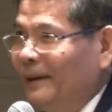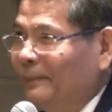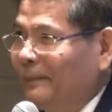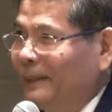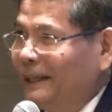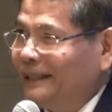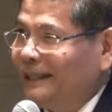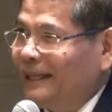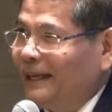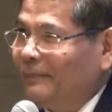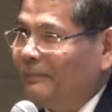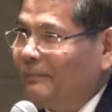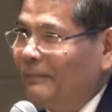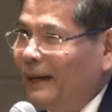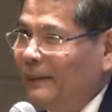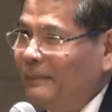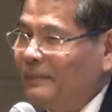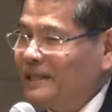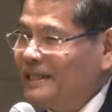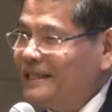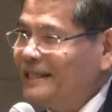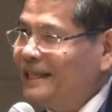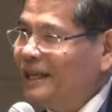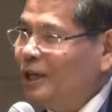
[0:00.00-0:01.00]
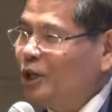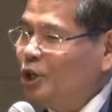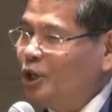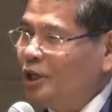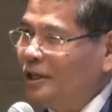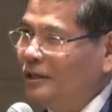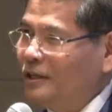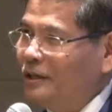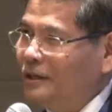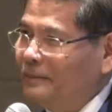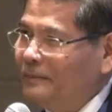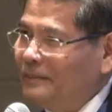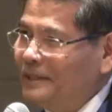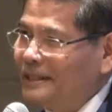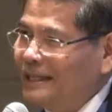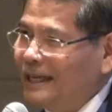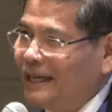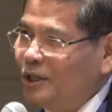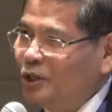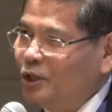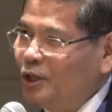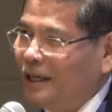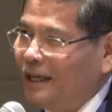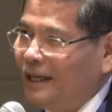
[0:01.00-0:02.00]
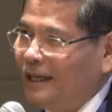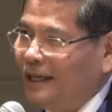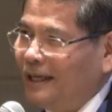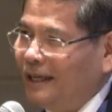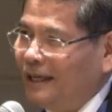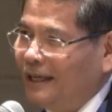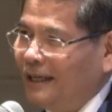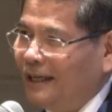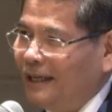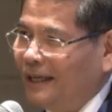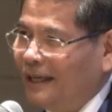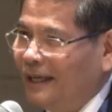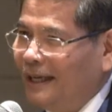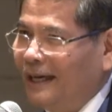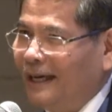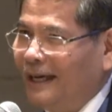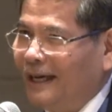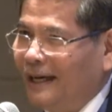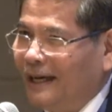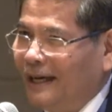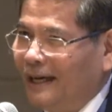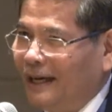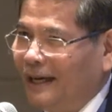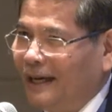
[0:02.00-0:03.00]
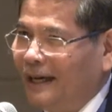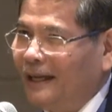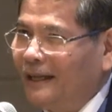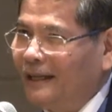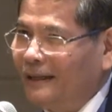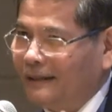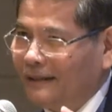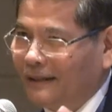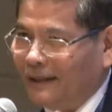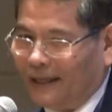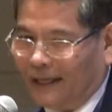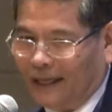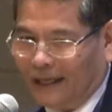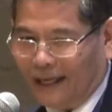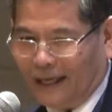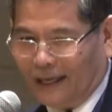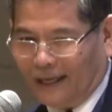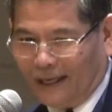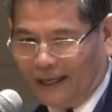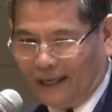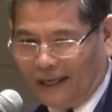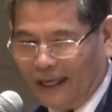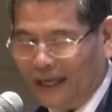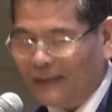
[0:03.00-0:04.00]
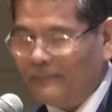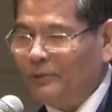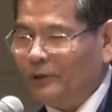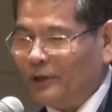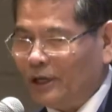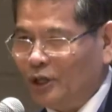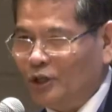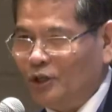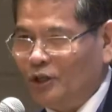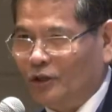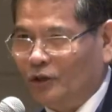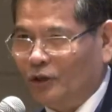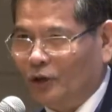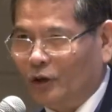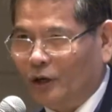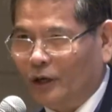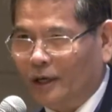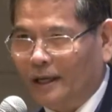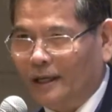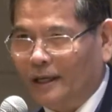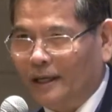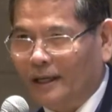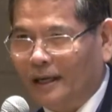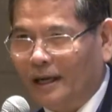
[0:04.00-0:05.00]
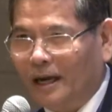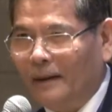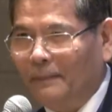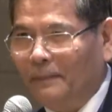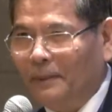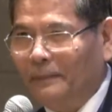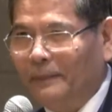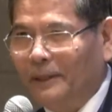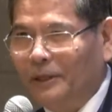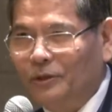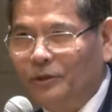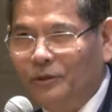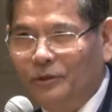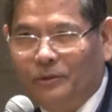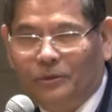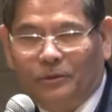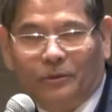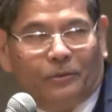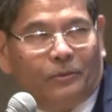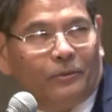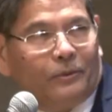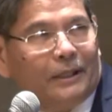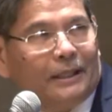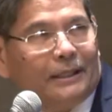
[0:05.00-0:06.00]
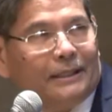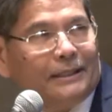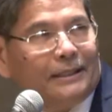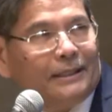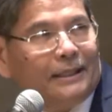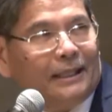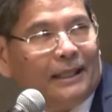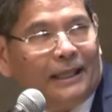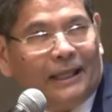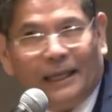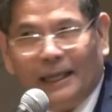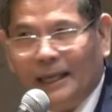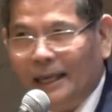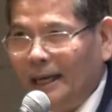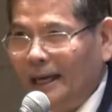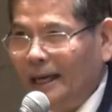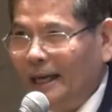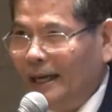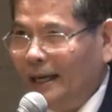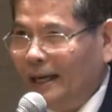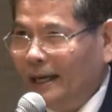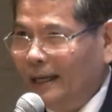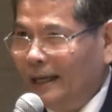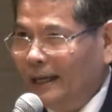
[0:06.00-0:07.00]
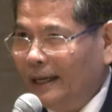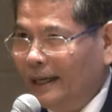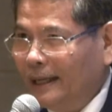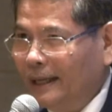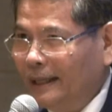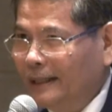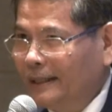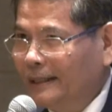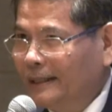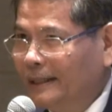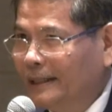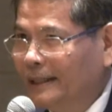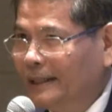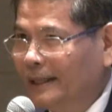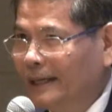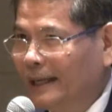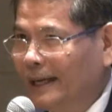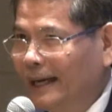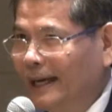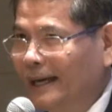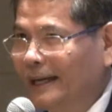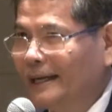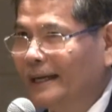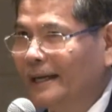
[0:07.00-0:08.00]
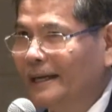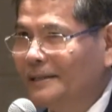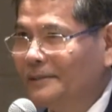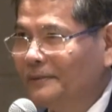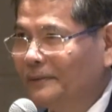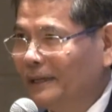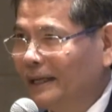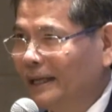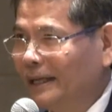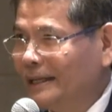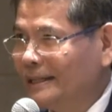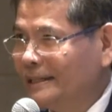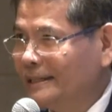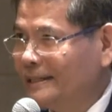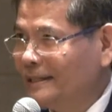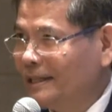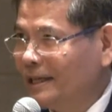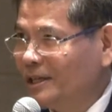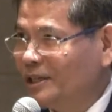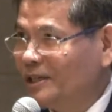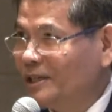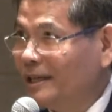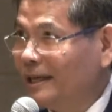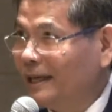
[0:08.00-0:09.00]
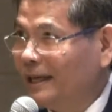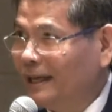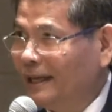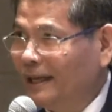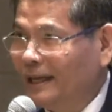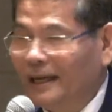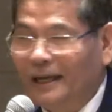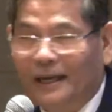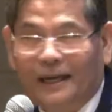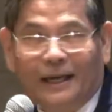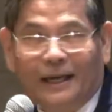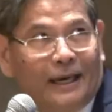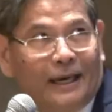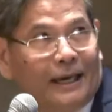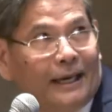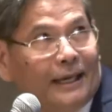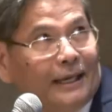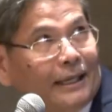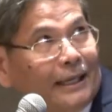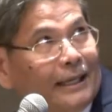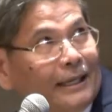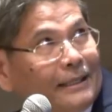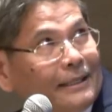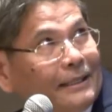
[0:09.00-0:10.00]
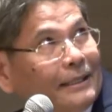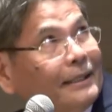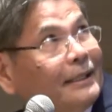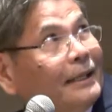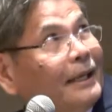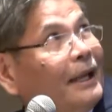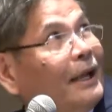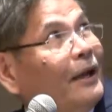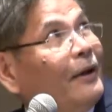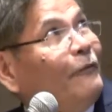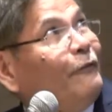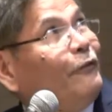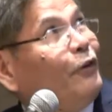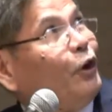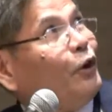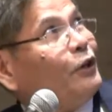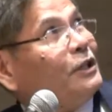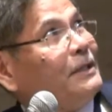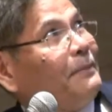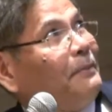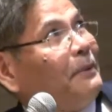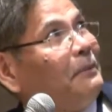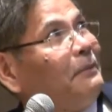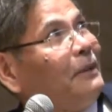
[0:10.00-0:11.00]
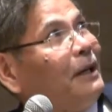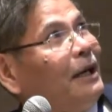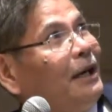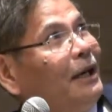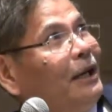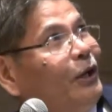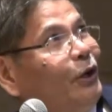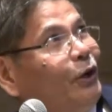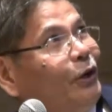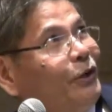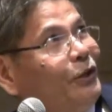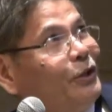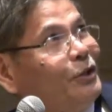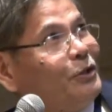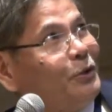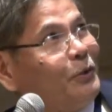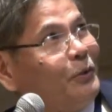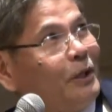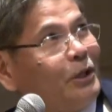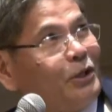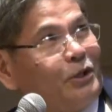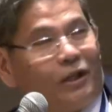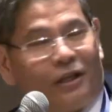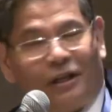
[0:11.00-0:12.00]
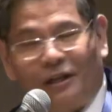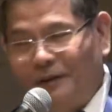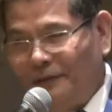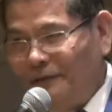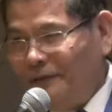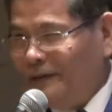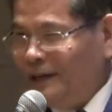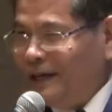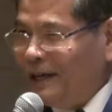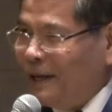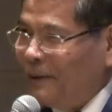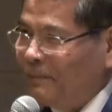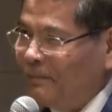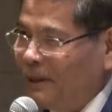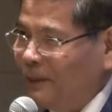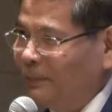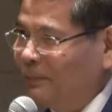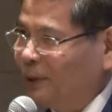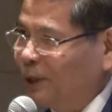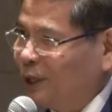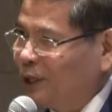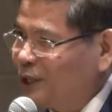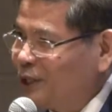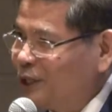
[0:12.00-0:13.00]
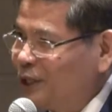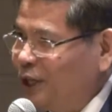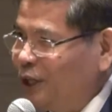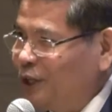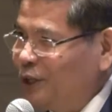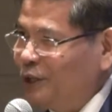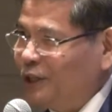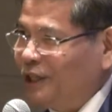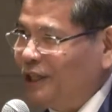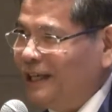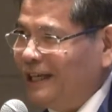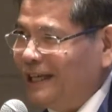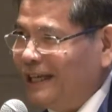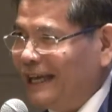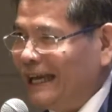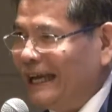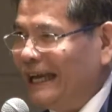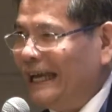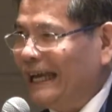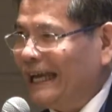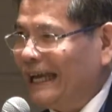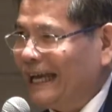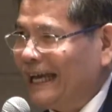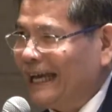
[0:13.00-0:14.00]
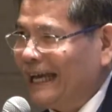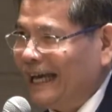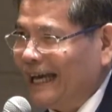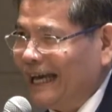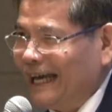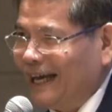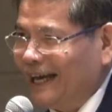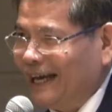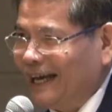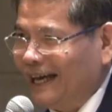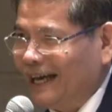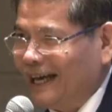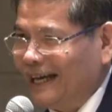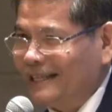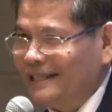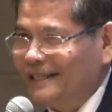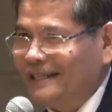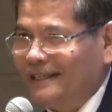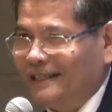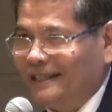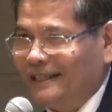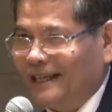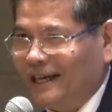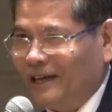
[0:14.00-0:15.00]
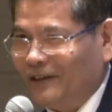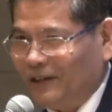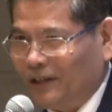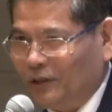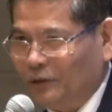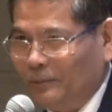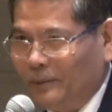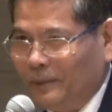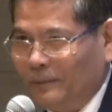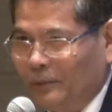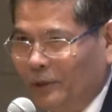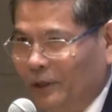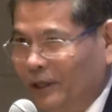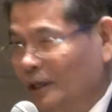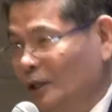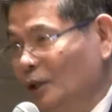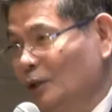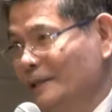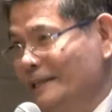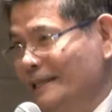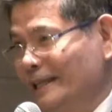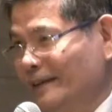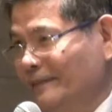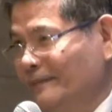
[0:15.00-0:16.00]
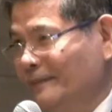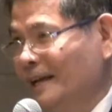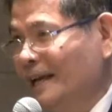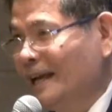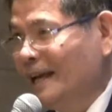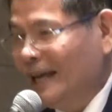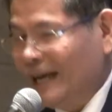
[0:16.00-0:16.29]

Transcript: But my presentation is essentially an elaboration or a complement to what Hank as well as Jasiri highlighted, focusing primarily on this question of people-centered ASEAN. Are going to be more inclusive?